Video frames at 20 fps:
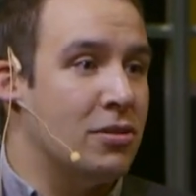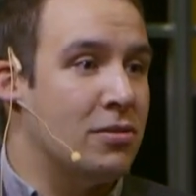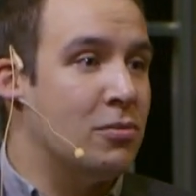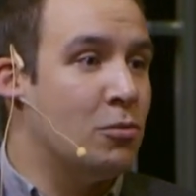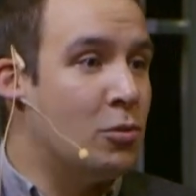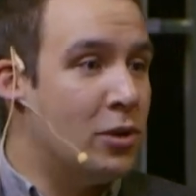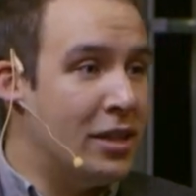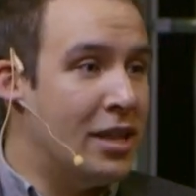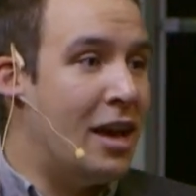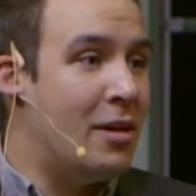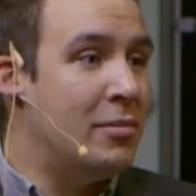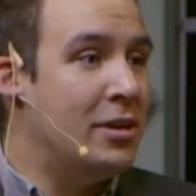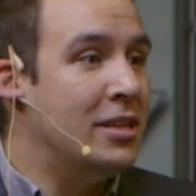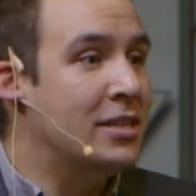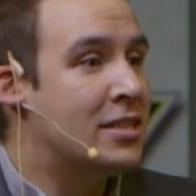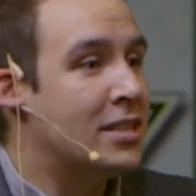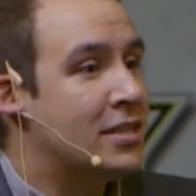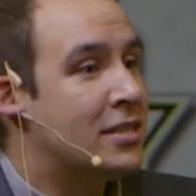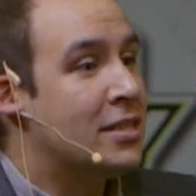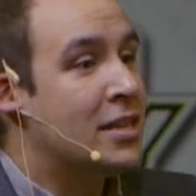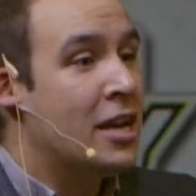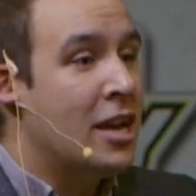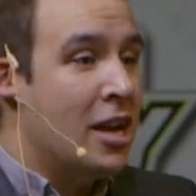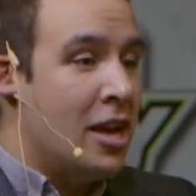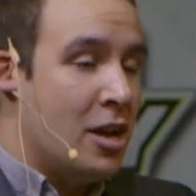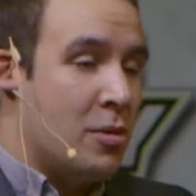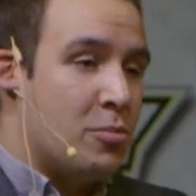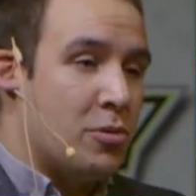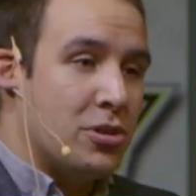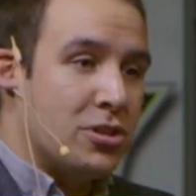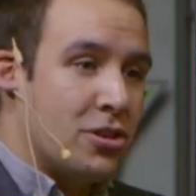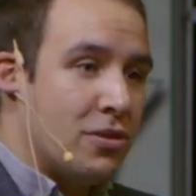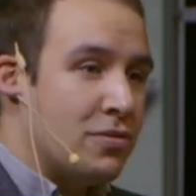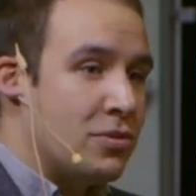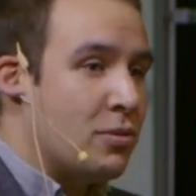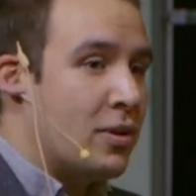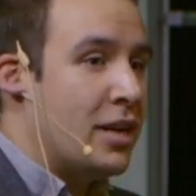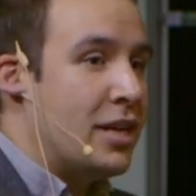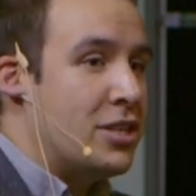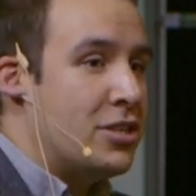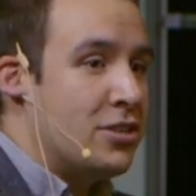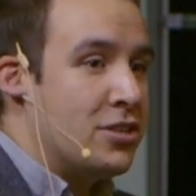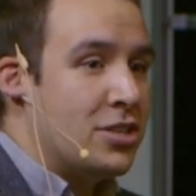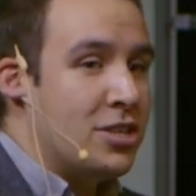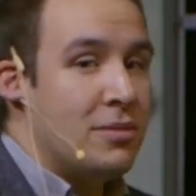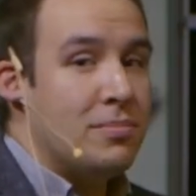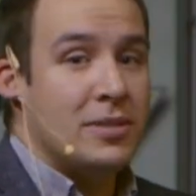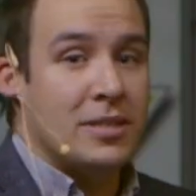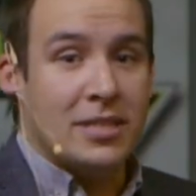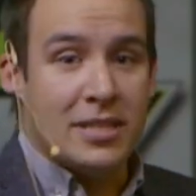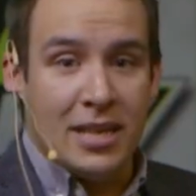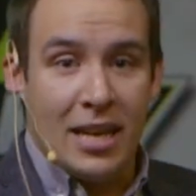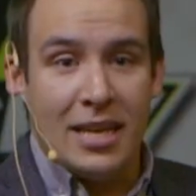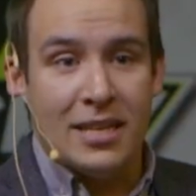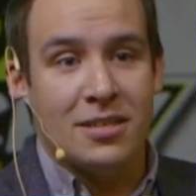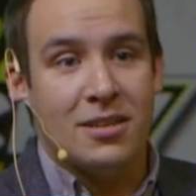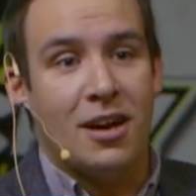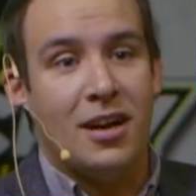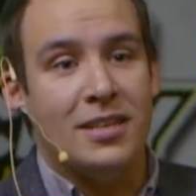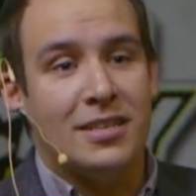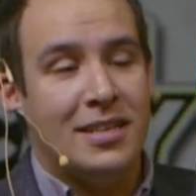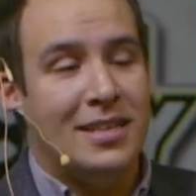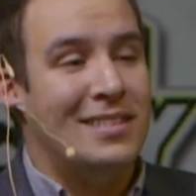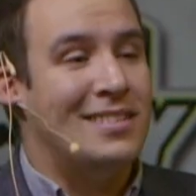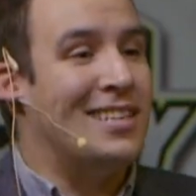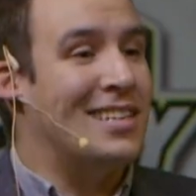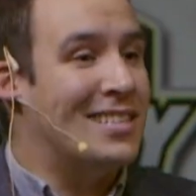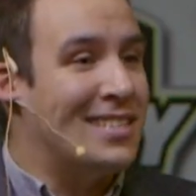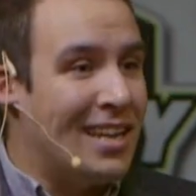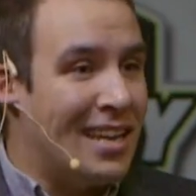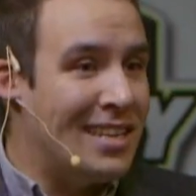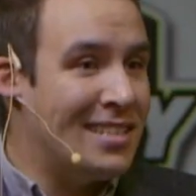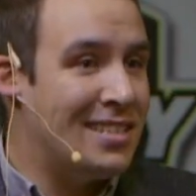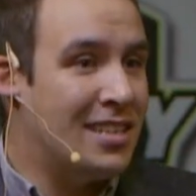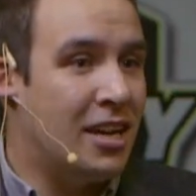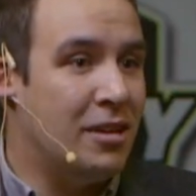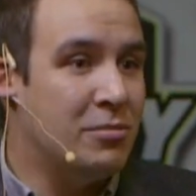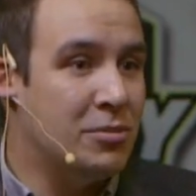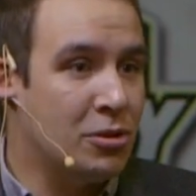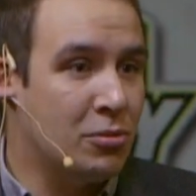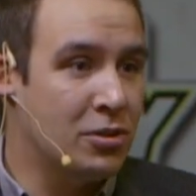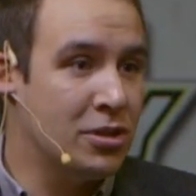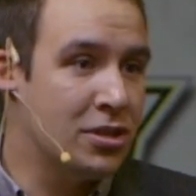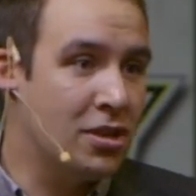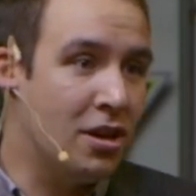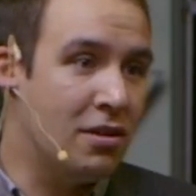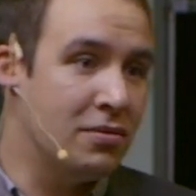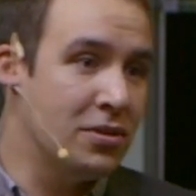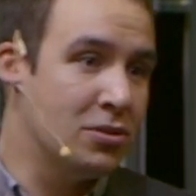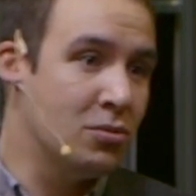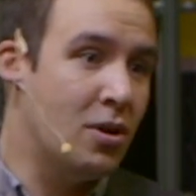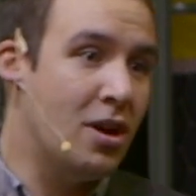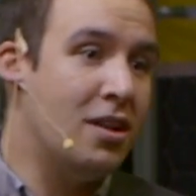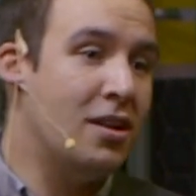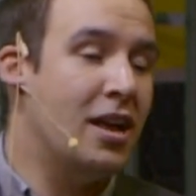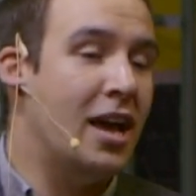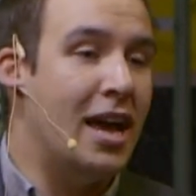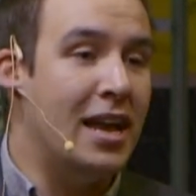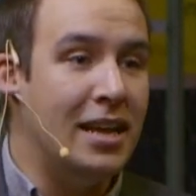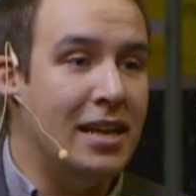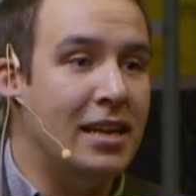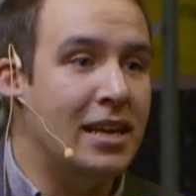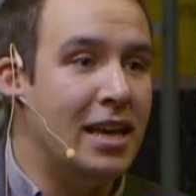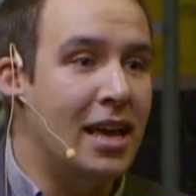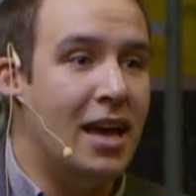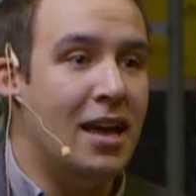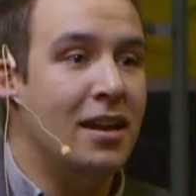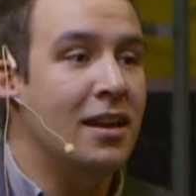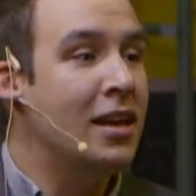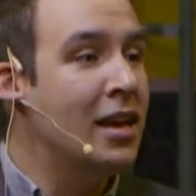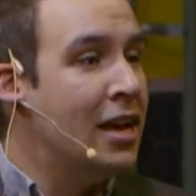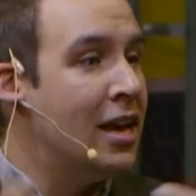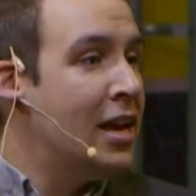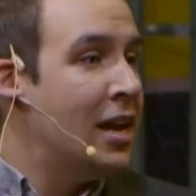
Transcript: So what that means is it preserves relationships, it's less costly, it takes less time to resolve as well, and in the end,